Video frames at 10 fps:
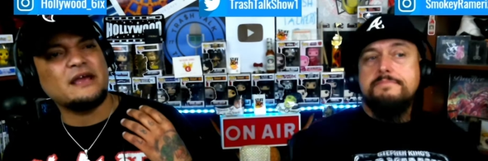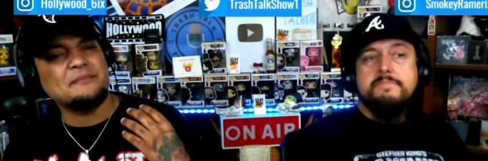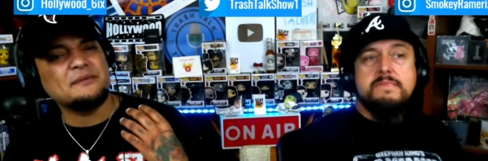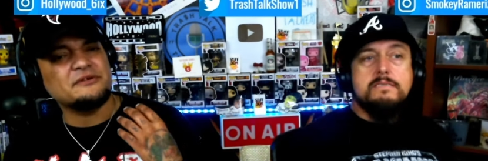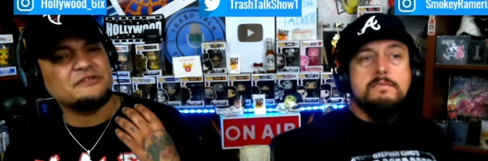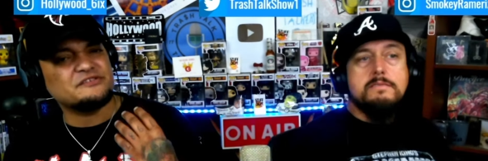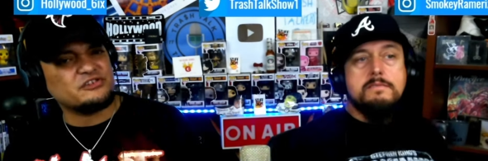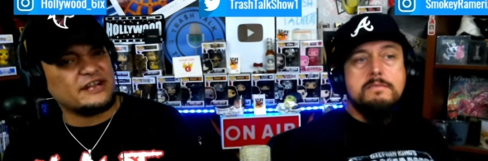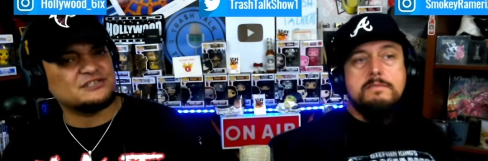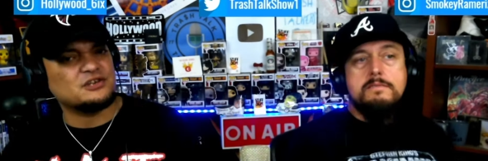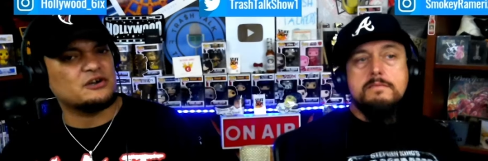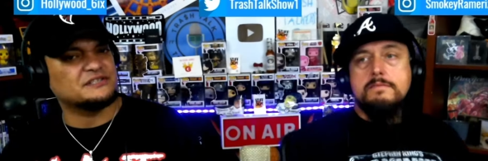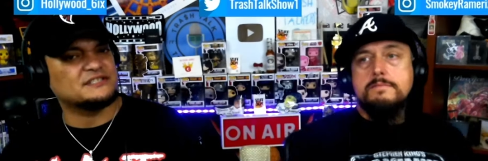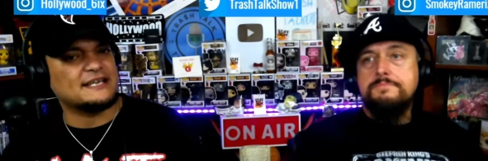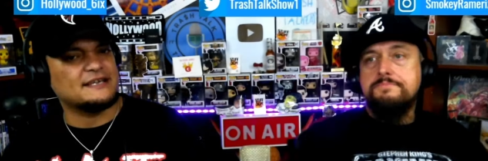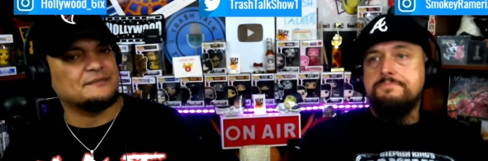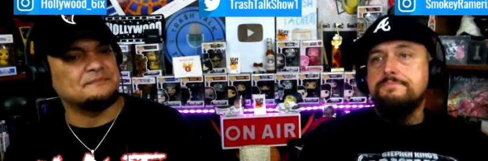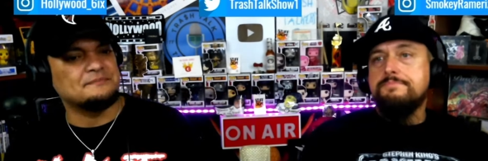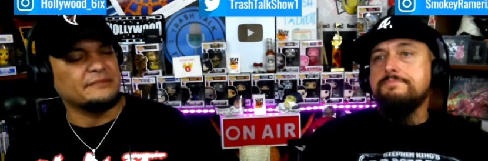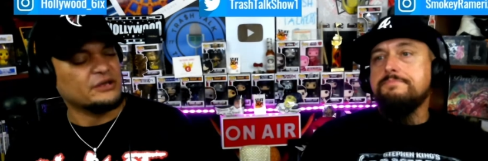Speaker 1: I remember the trash talker
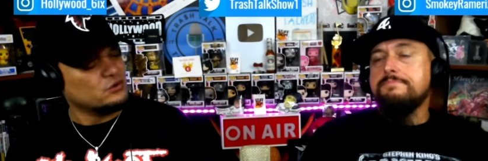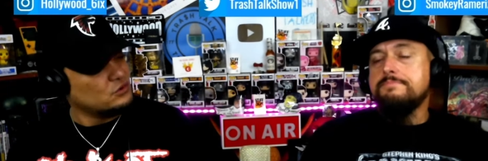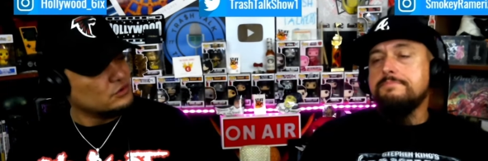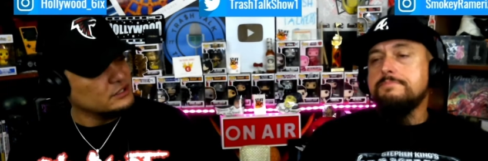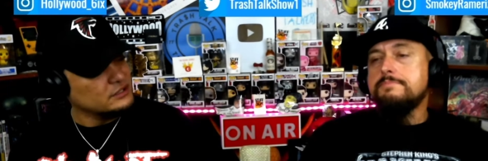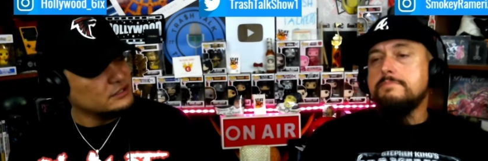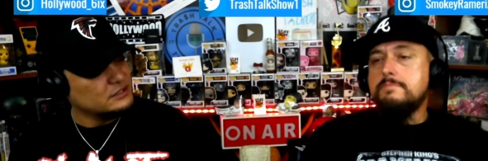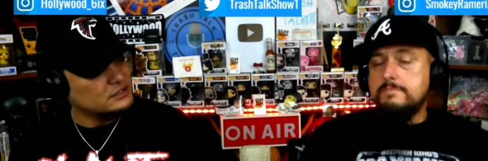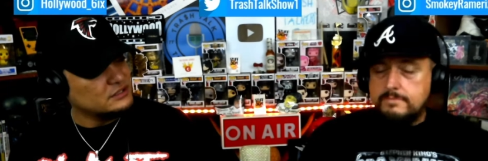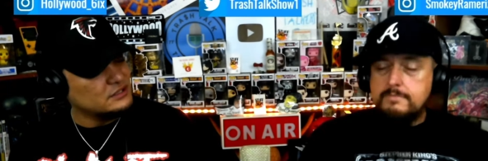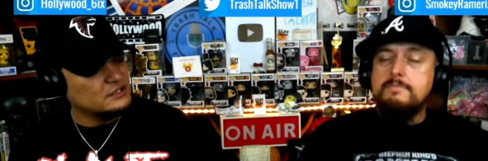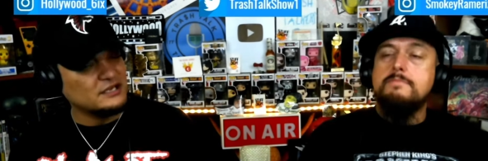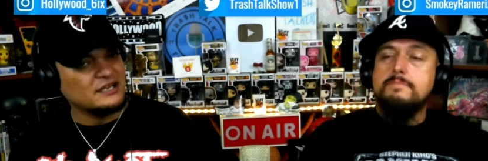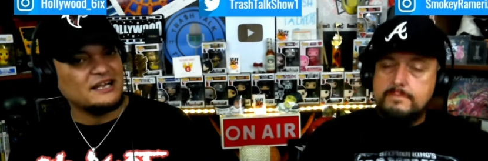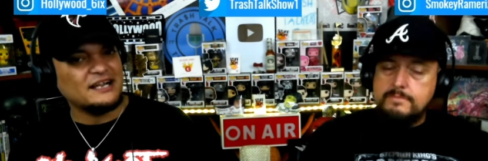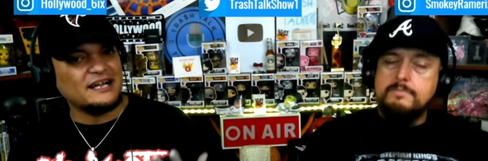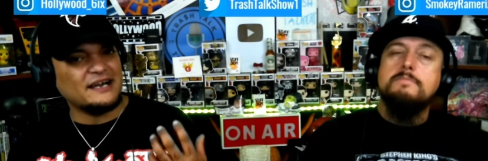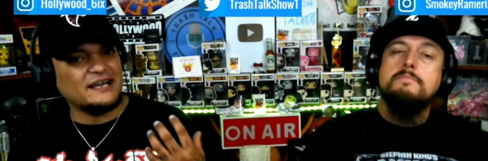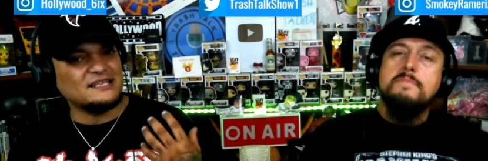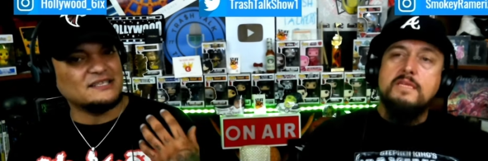saying metalcore. Mm-hmm.
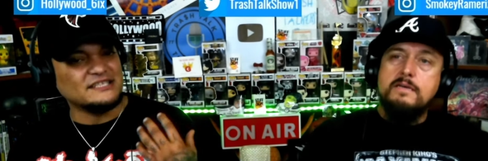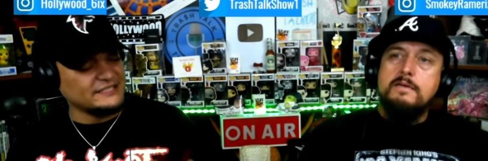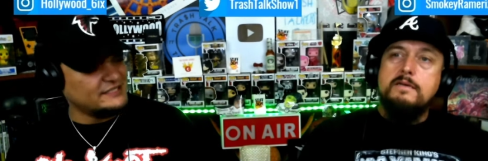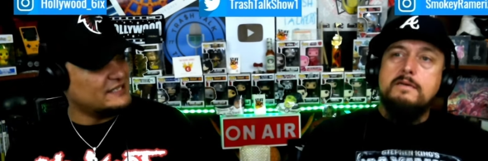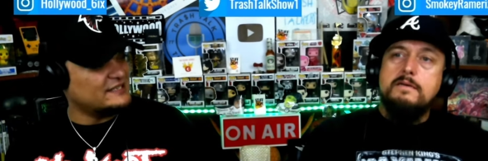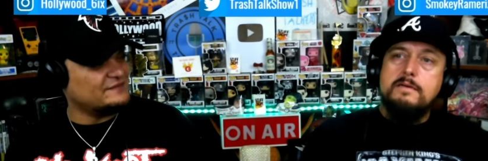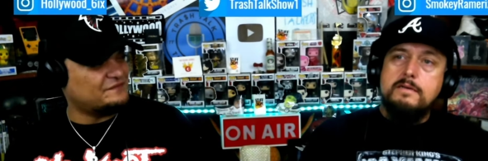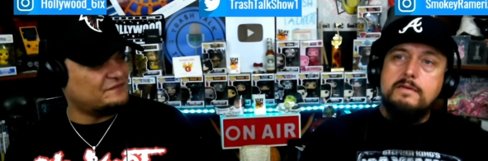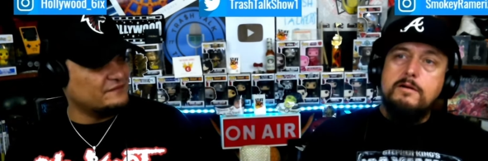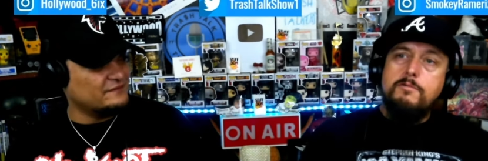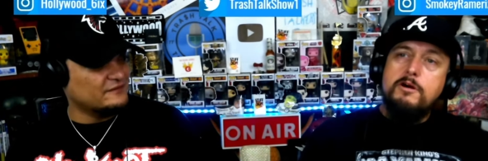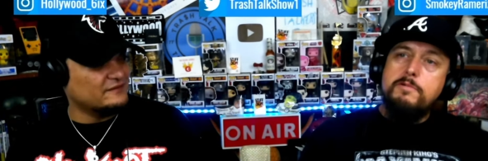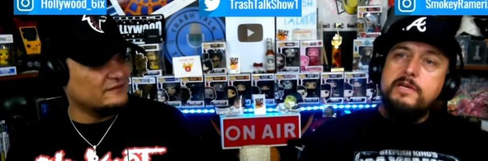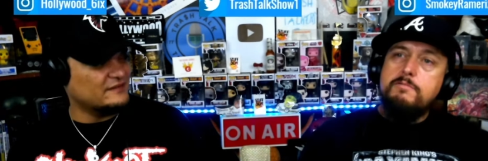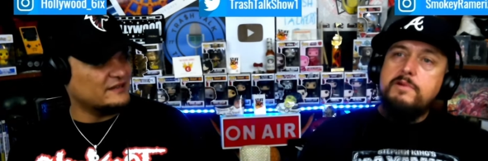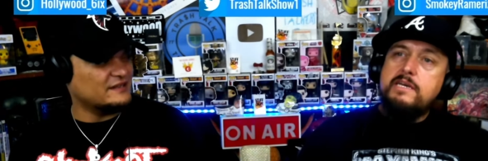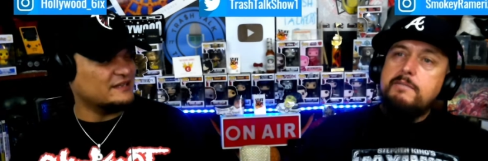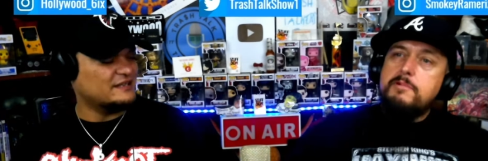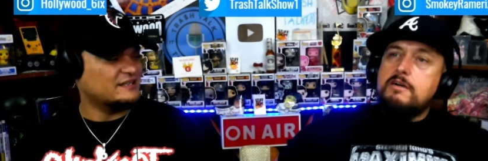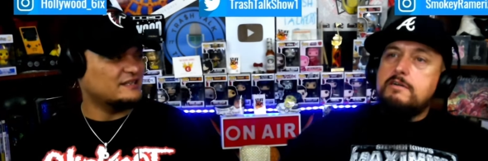Lee.
Speaker 2: Well, we we
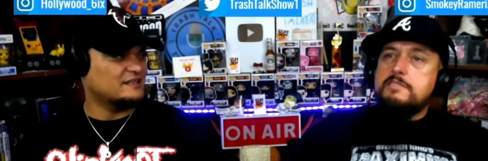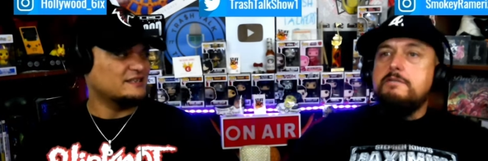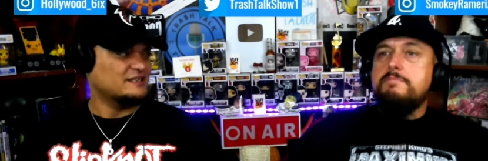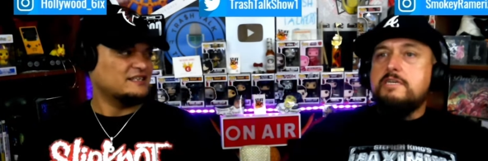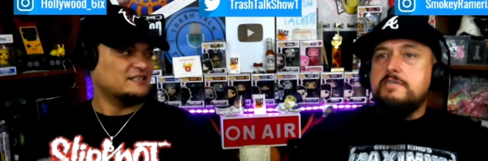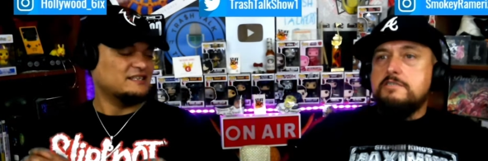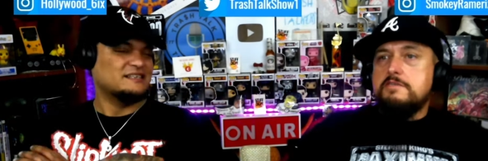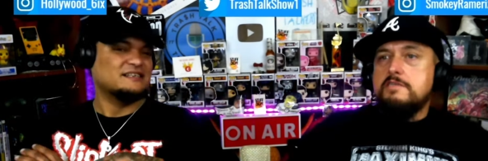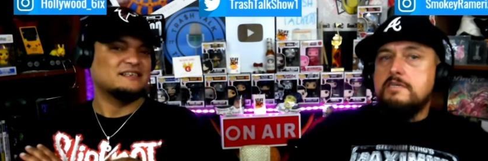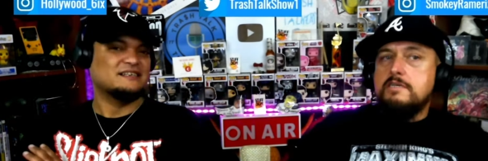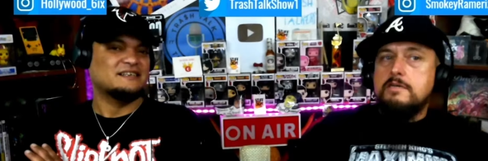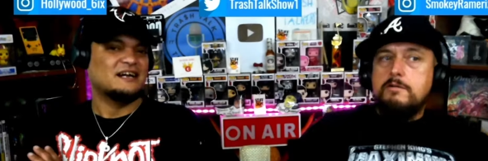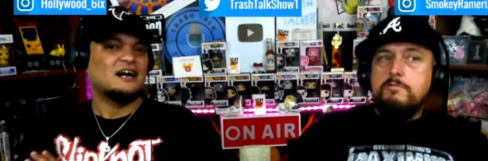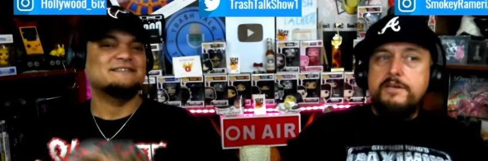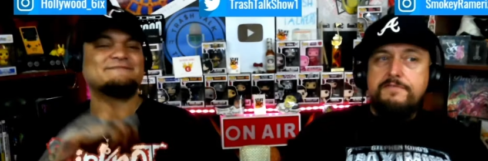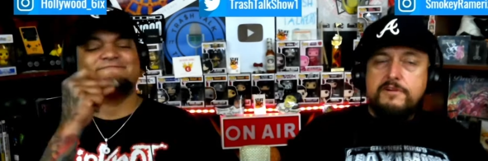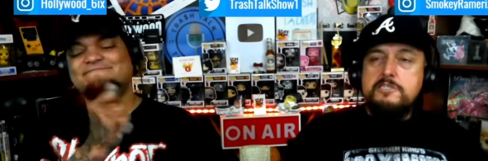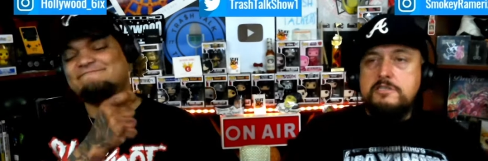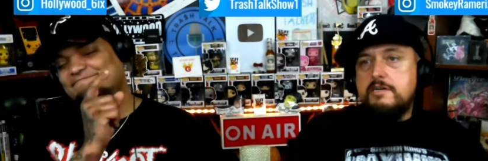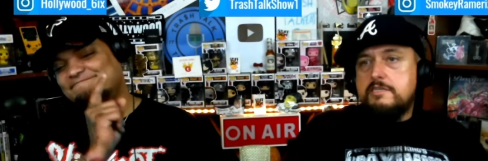came across them because we
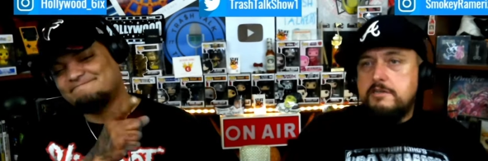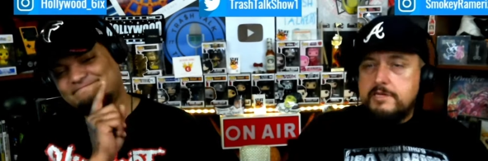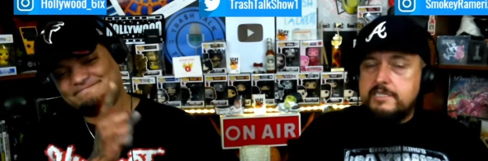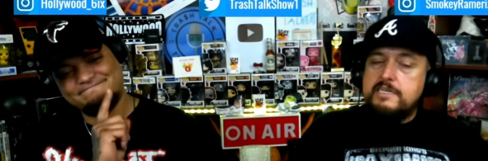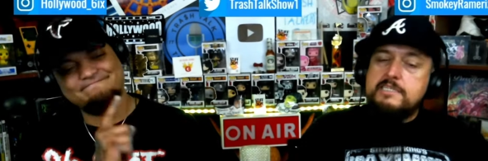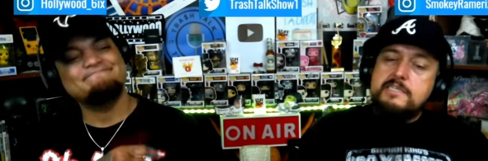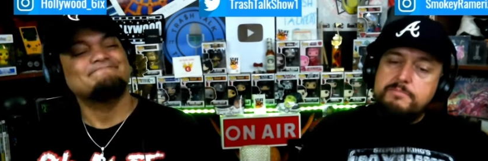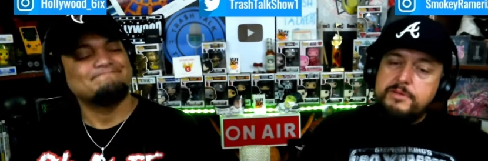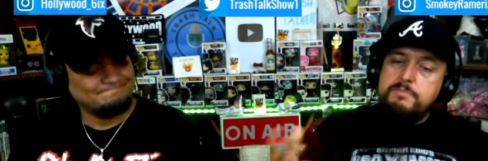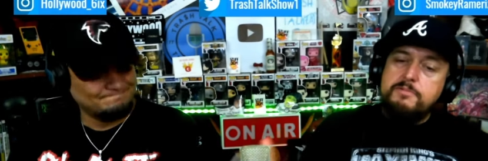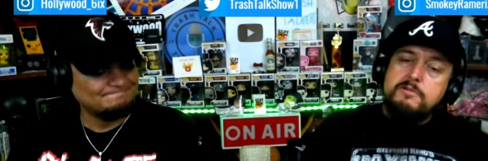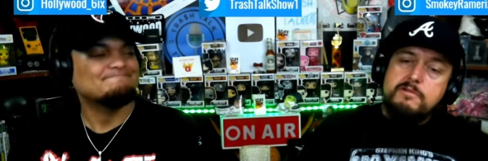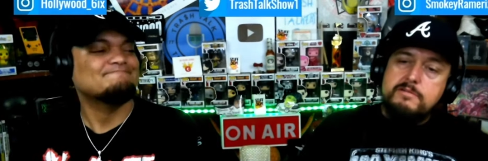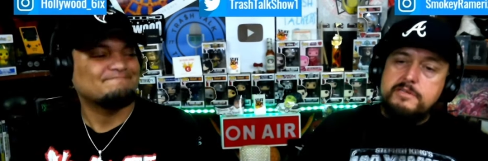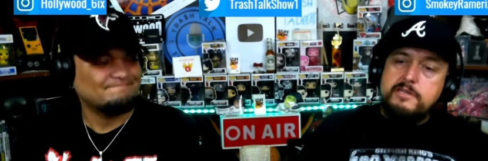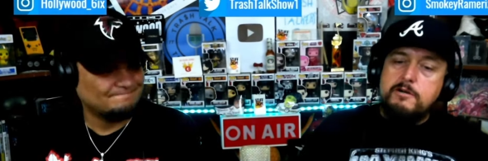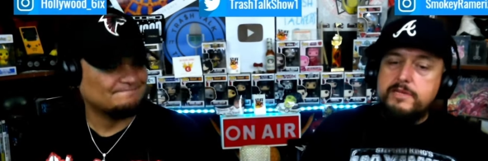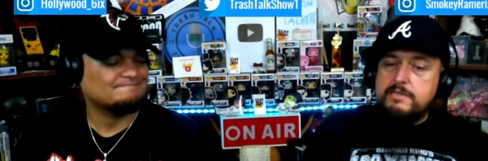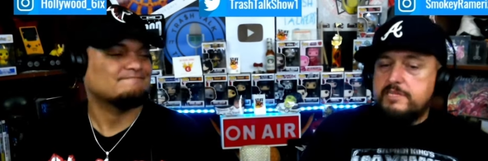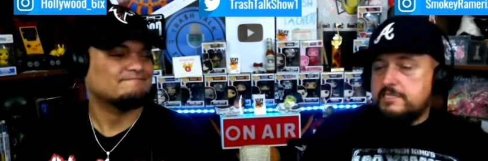first started doing this, and people, you know,
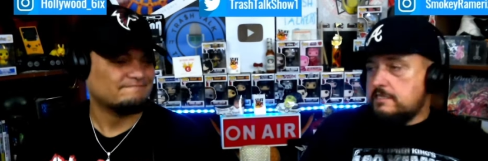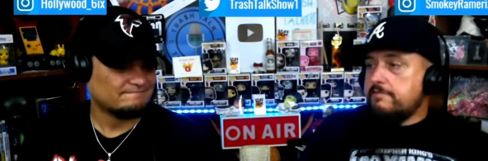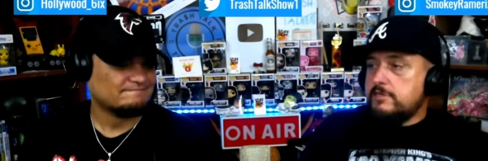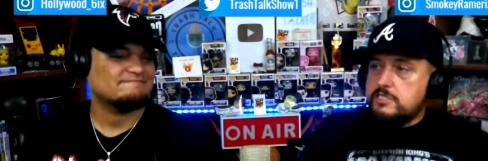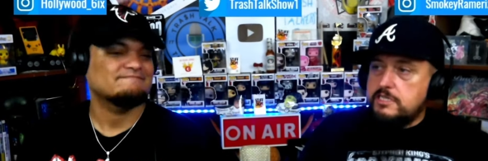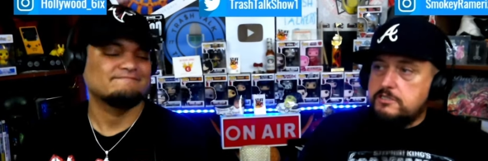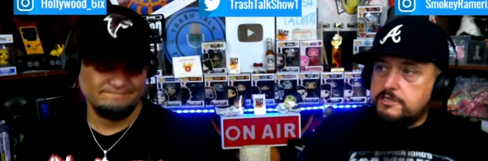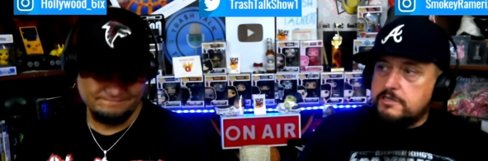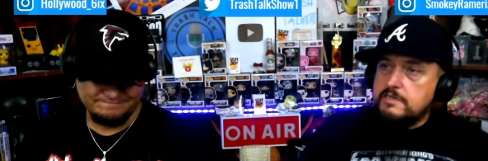we we discovered Ginger,